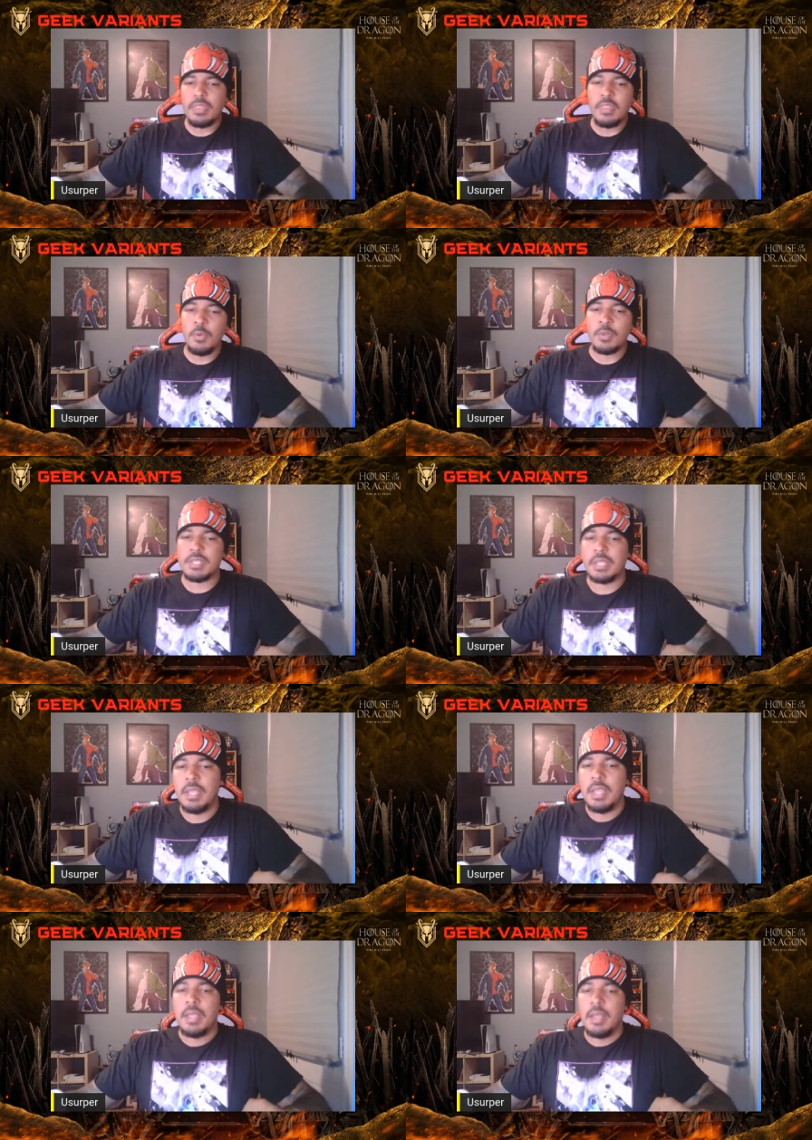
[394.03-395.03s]
Let's see.
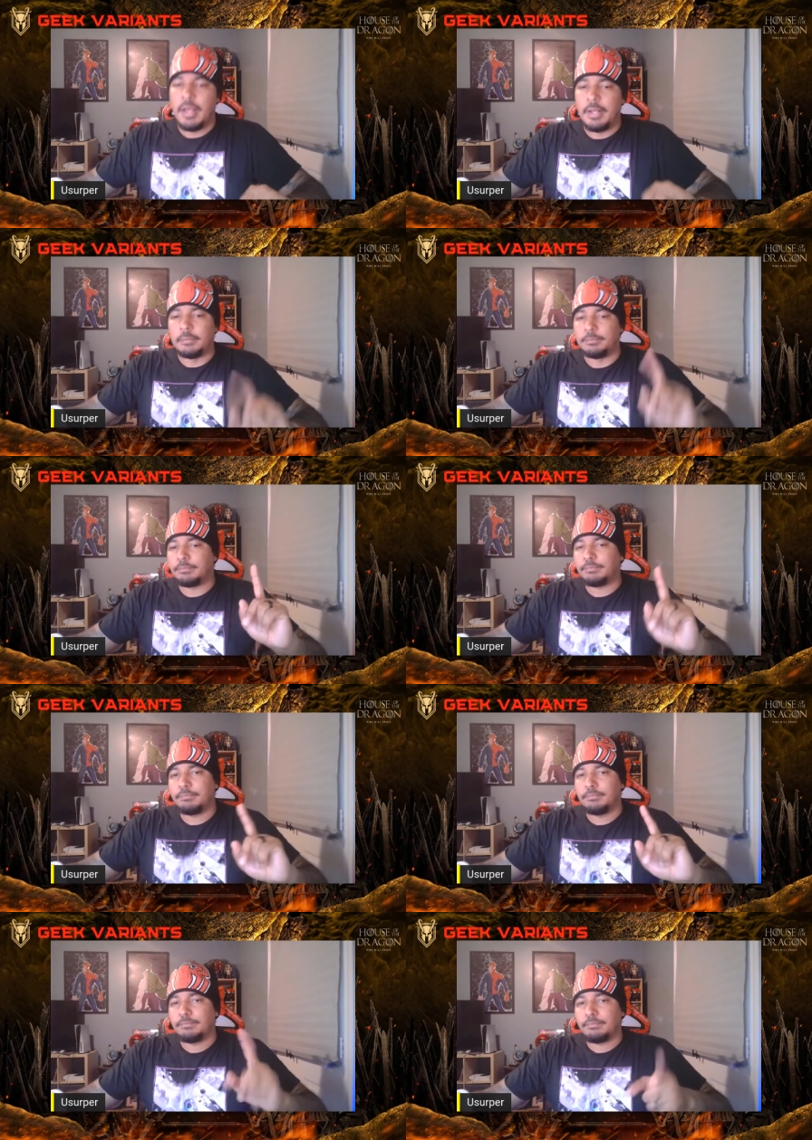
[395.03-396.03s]
Um,
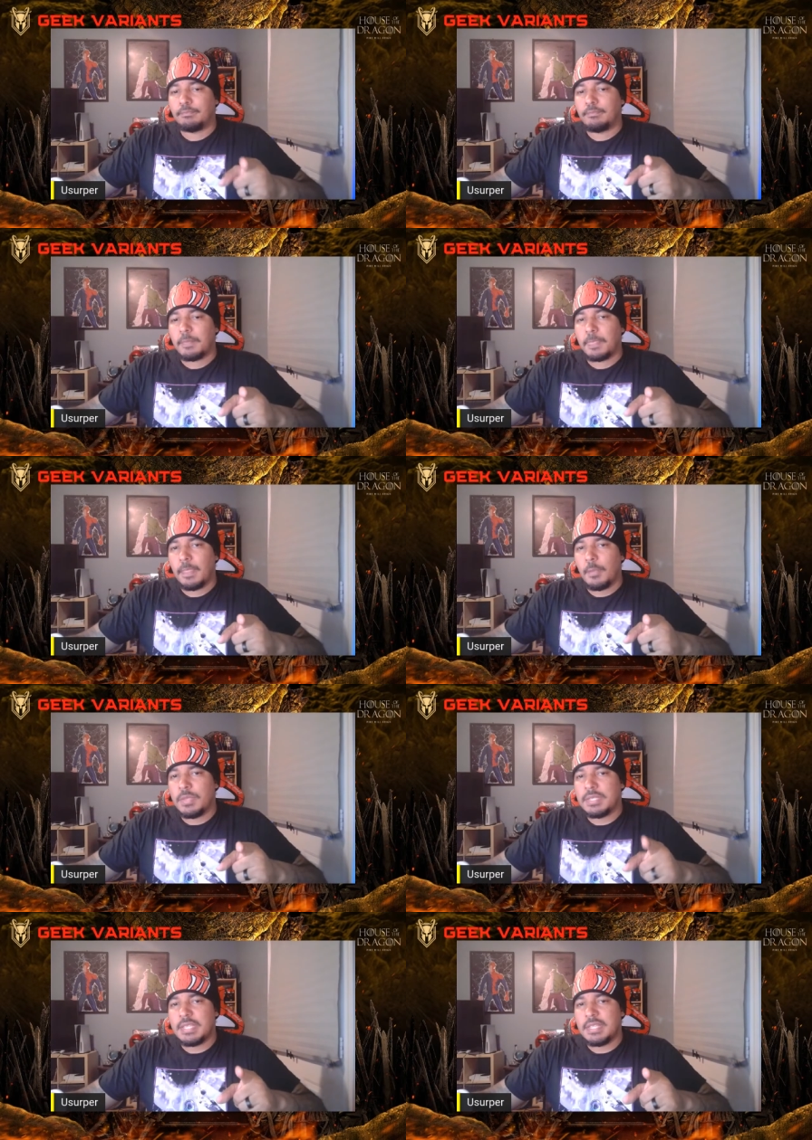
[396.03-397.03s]

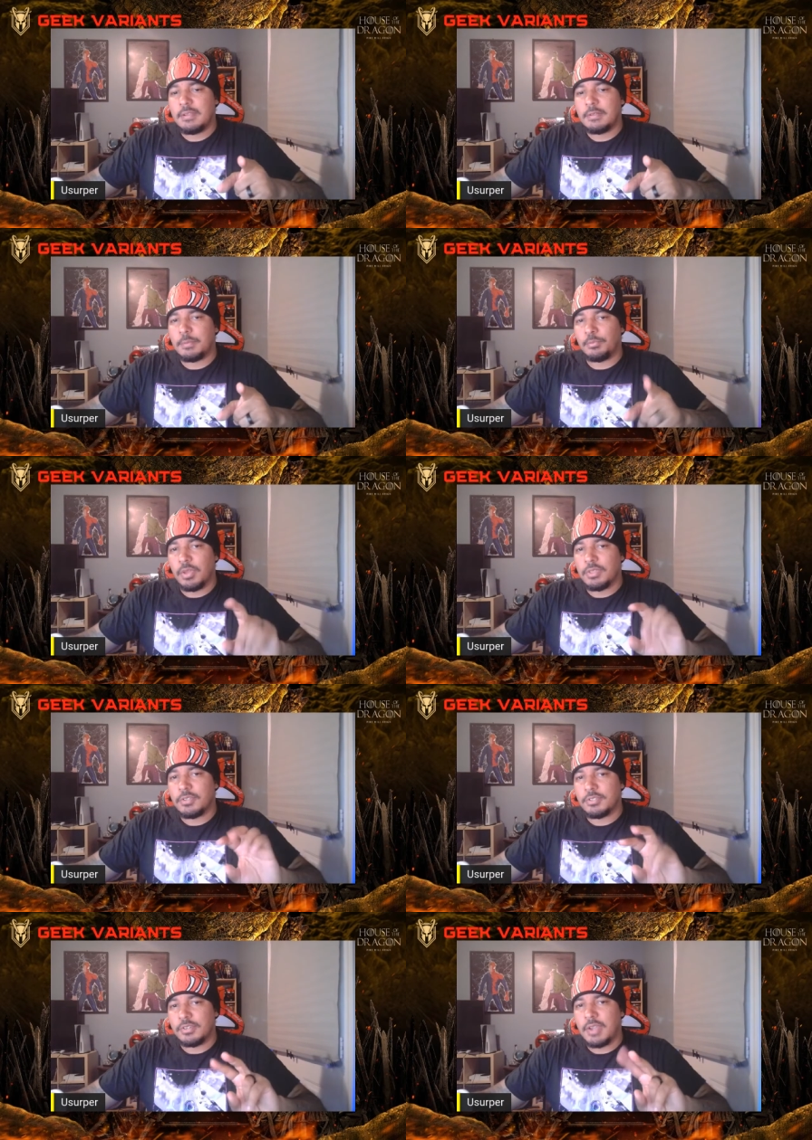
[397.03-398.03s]
we see that the
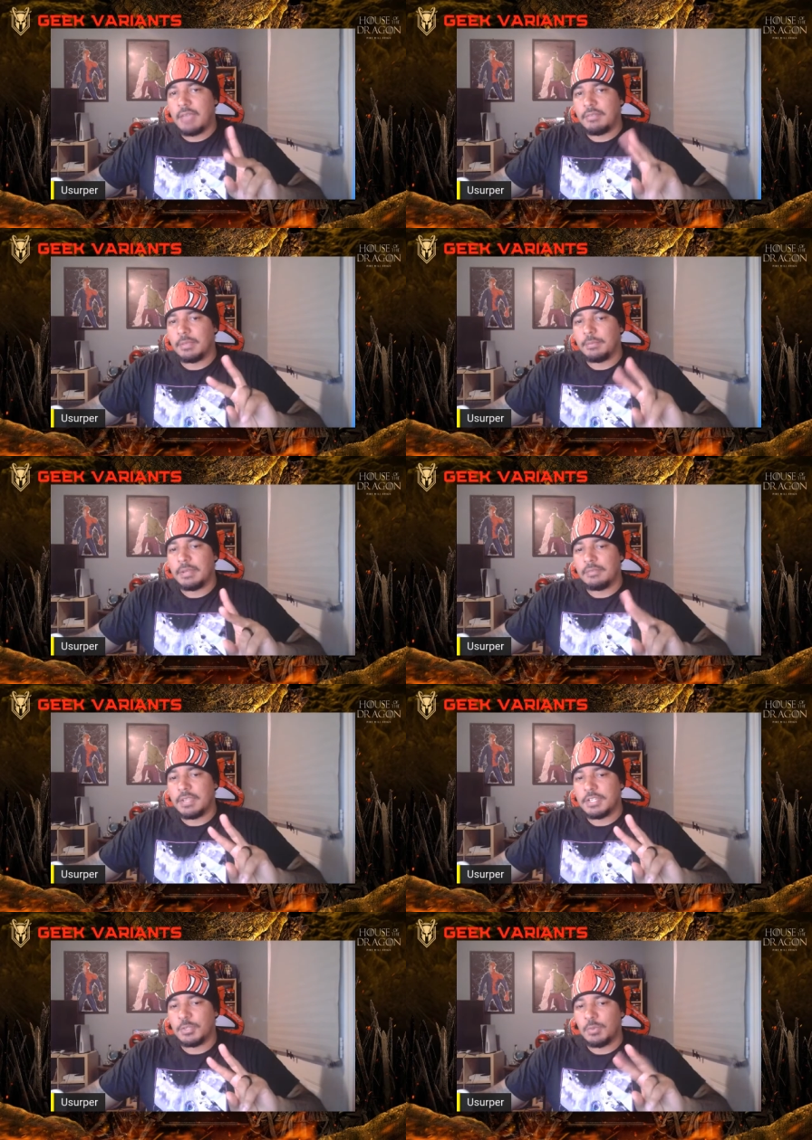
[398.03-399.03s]
brothers are having a bit of an
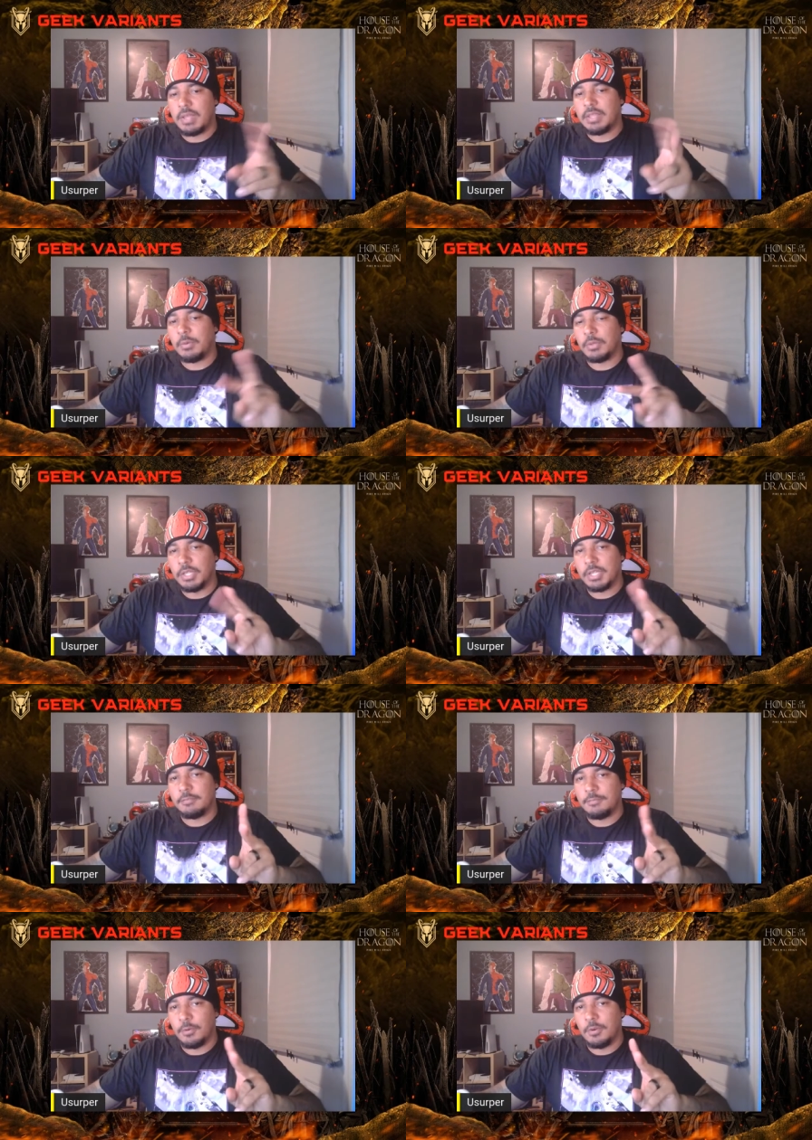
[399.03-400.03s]
issue while they were
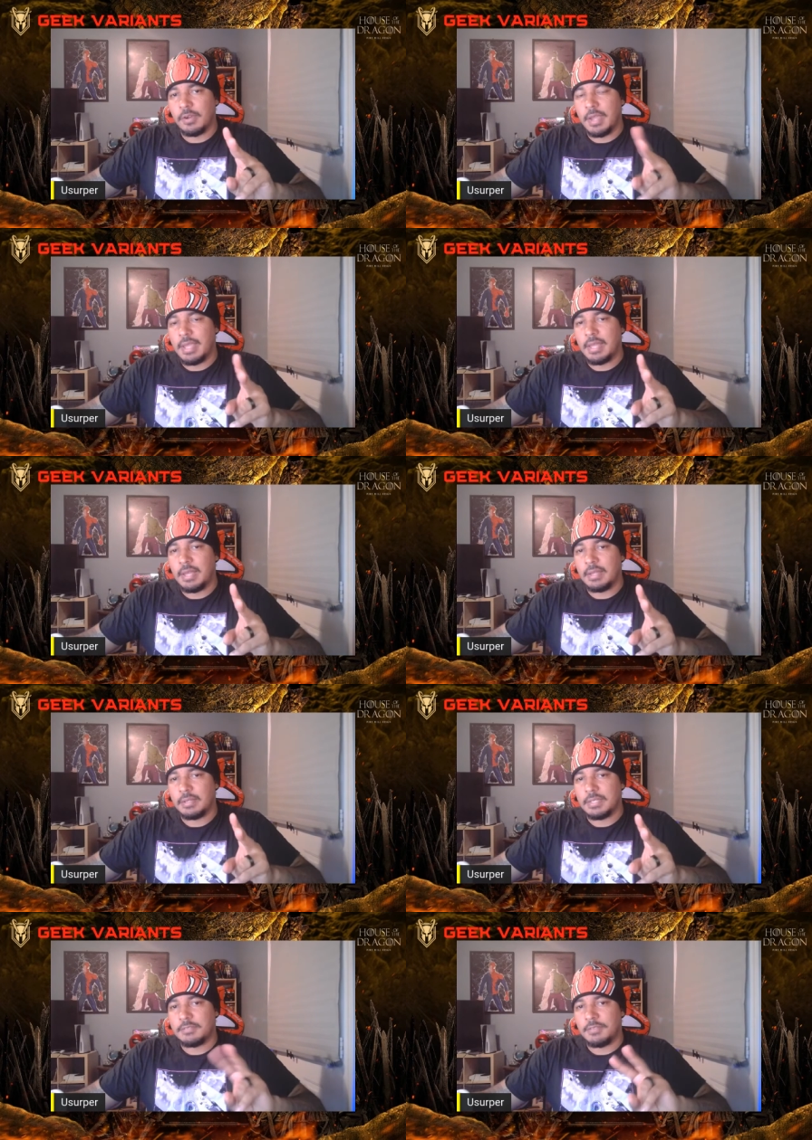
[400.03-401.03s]
looking for Aegon
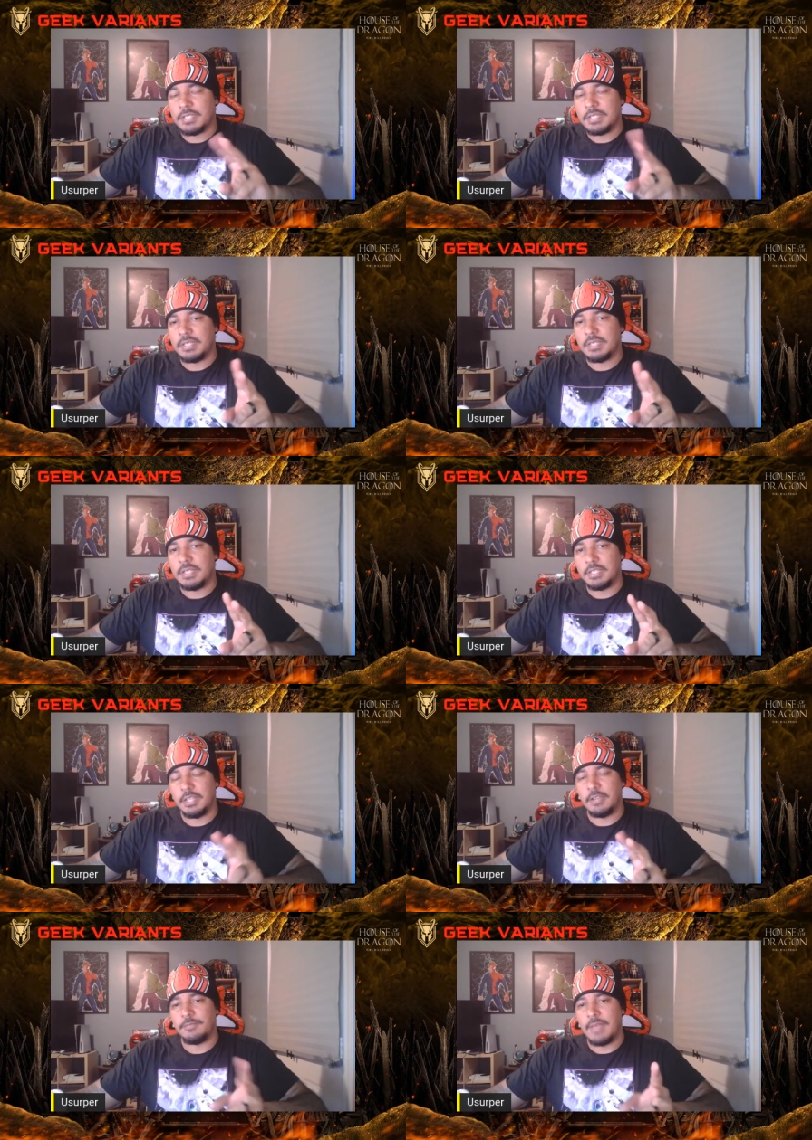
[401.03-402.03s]
because eventually
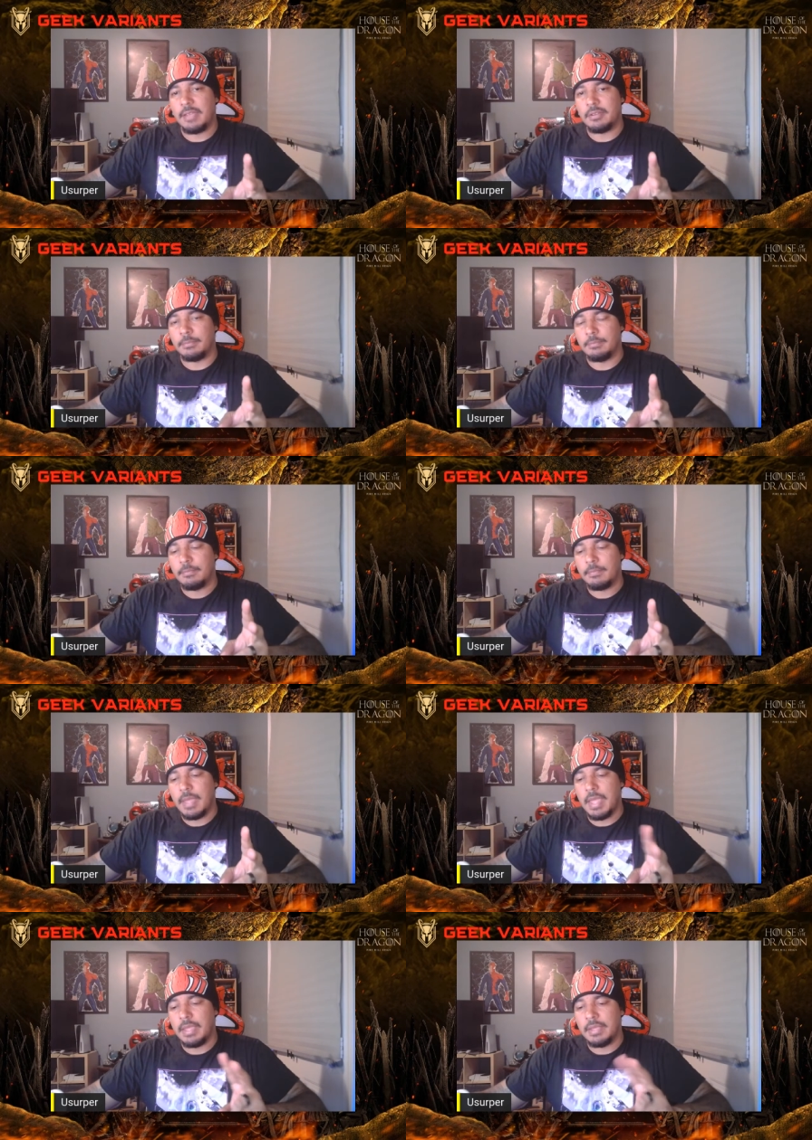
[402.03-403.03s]
they found him
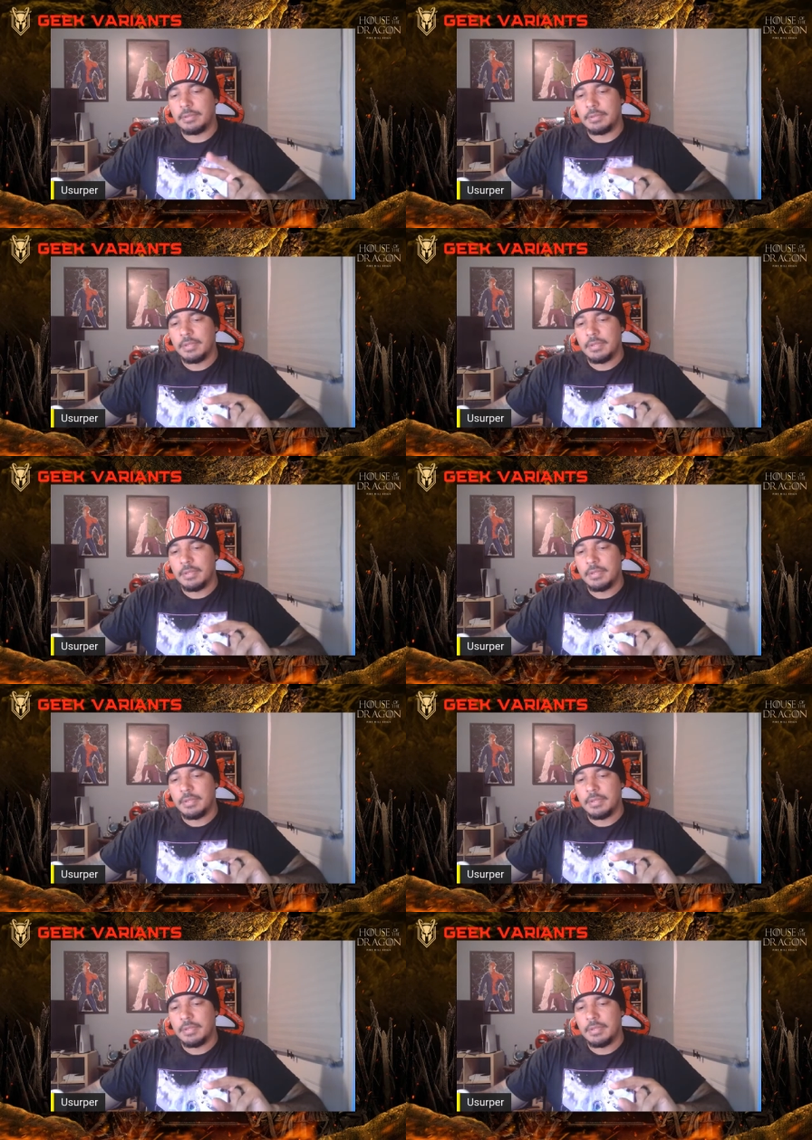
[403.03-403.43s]
and